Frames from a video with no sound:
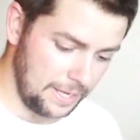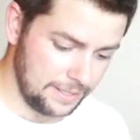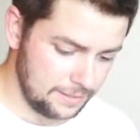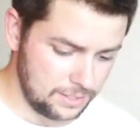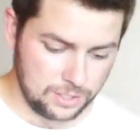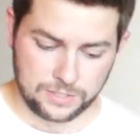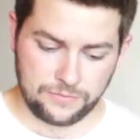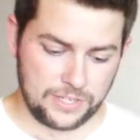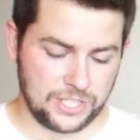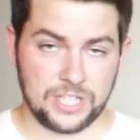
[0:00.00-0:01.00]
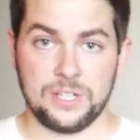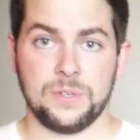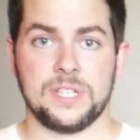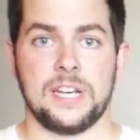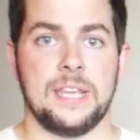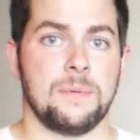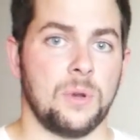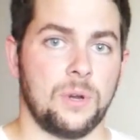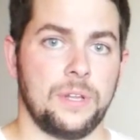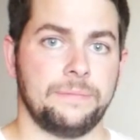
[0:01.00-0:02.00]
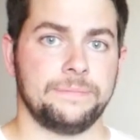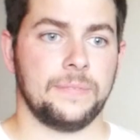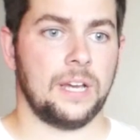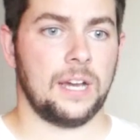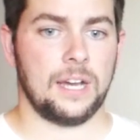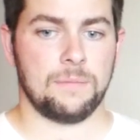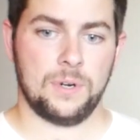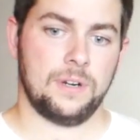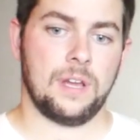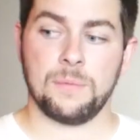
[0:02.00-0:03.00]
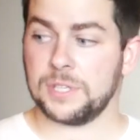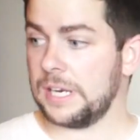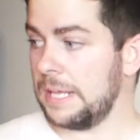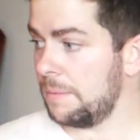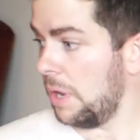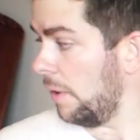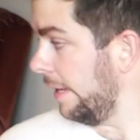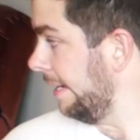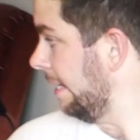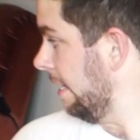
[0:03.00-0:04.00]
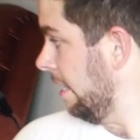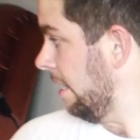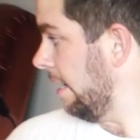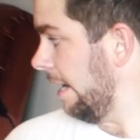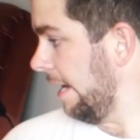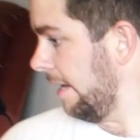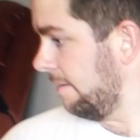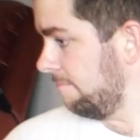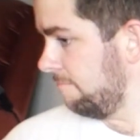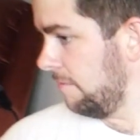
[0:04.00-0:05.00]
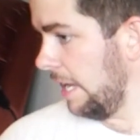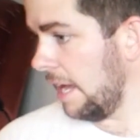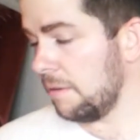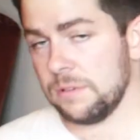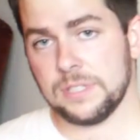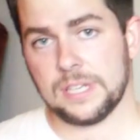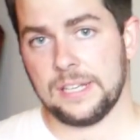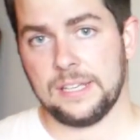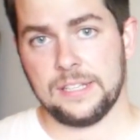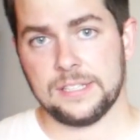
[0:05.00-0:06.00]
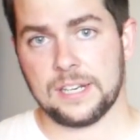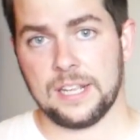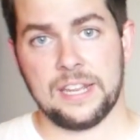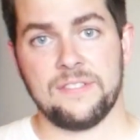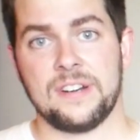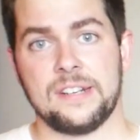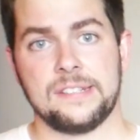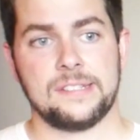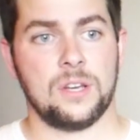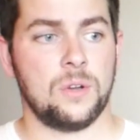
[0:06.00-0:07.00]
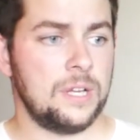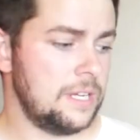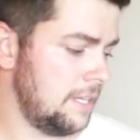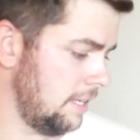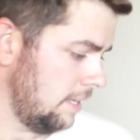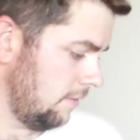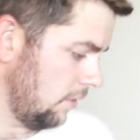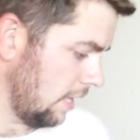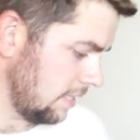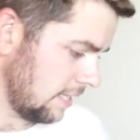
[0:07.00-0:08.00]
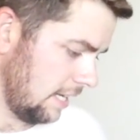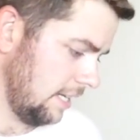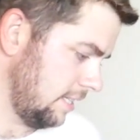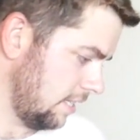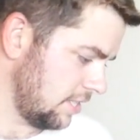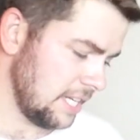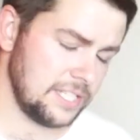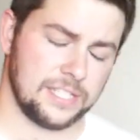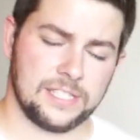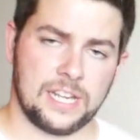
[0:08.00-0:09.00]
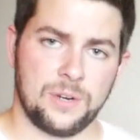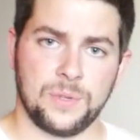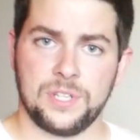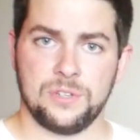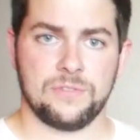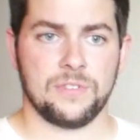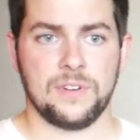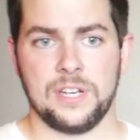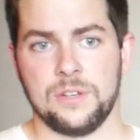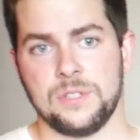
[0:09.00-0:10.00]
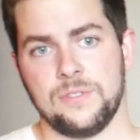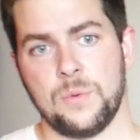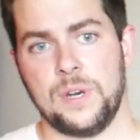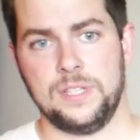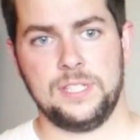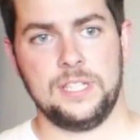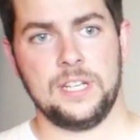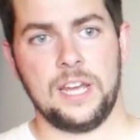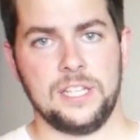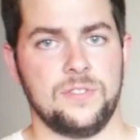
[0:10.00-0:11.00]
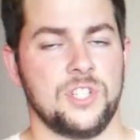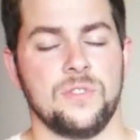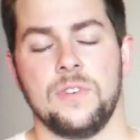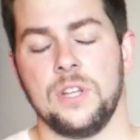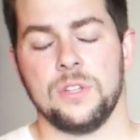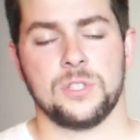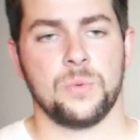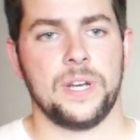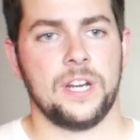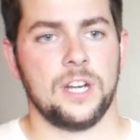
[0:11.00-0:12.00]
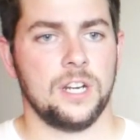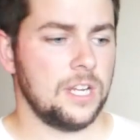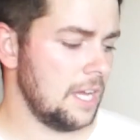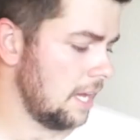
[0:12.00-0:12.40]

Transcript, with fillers: hunting, do some fishing. We're just gonna keep going, or I'm just gonna keep going. And yeah, we're just gonna give her. So, if you guys got any suggestions on what to do for videos, if you want to see an ice fishing video this winter,